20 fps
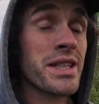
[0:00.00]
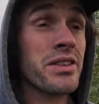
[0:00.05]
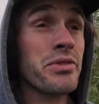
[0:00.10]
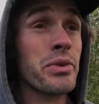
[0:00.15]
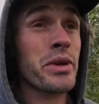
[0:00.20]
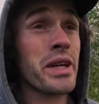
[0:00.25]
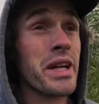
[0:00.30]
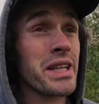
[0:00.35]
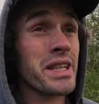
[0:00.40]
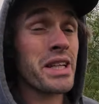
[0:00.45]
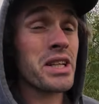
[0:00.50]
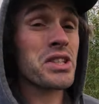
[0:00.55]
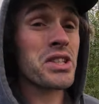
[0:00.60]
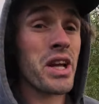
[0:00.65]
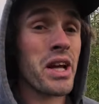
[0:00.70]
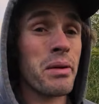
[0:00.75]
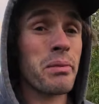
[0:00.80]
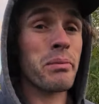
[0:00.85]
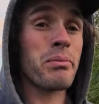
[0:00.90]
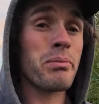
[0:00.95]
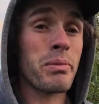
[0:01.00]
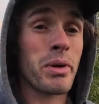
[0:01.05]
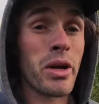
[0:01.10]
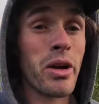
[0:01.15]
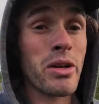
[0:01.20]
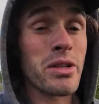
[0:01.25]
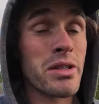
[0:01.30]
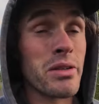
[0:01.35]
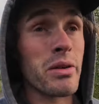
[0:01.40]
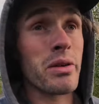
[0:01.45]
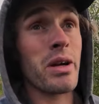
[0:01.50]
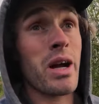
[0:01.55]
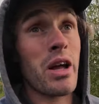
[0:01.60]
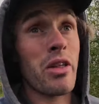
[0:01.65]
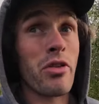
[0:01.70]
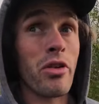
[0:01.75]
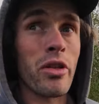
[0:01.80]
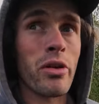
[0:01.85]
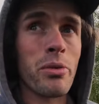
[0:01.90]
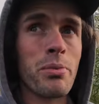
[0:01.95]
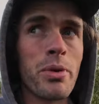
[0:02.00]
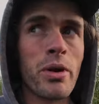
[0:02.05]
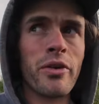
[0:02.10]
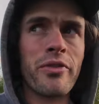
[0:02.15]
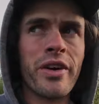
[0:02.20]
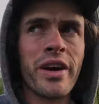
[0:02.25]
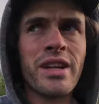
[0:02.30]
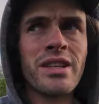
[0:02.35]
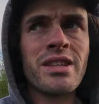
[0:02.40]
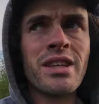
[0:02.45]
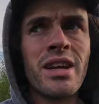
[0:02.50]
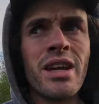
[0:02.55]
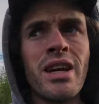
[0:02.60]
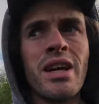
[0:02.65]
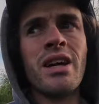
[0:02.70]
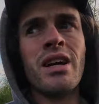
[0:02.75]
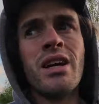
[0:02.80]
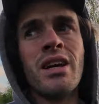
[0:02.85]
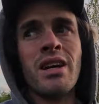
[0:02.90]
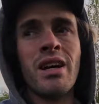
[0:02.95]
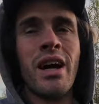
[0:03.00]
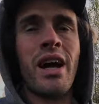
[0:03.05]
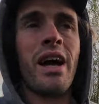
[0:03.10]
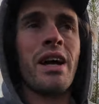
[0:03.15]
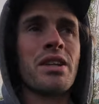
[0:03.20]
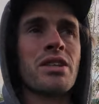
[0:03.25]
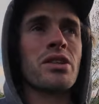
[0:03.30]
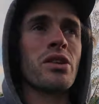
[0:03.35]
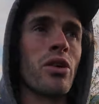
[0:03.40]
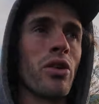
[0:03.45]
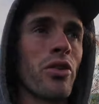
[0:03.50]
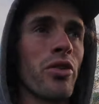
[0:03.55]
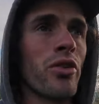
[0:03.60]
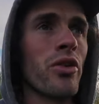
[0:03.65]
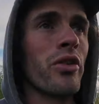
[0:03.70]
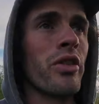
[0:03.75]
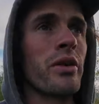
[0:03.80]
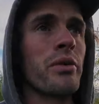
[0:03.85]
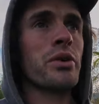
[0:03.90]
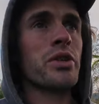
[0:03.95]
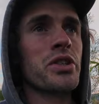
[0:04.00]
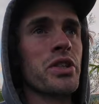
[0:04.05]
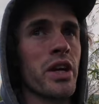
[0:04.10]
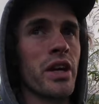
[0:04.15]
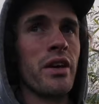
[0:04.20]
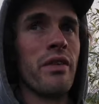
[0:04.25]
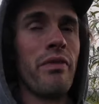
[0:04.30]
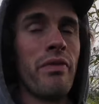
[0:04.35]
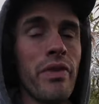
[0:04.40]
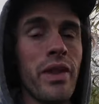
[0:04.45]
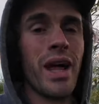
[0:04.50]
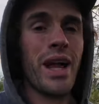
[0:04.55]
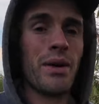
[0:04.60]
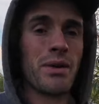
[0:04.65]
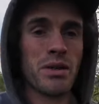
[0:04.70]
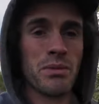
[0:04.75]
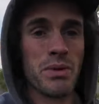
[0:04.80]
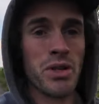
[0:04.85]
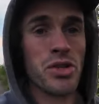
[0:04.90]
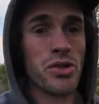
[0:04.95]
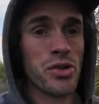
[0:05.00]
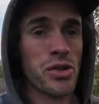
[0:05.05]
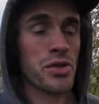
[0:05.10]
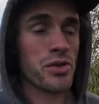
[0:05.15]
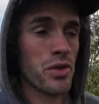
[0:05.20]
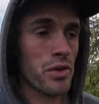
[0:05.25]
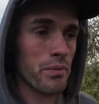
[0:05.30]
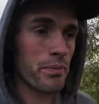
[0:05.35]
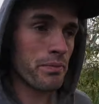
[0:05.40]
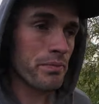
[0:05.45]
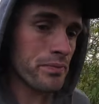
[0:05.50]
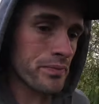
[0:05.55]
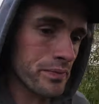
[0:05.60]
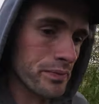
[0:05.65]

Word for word: And even when I did share them, because I thought they were perfect, I still thought they were shit. I was going to be judged for them.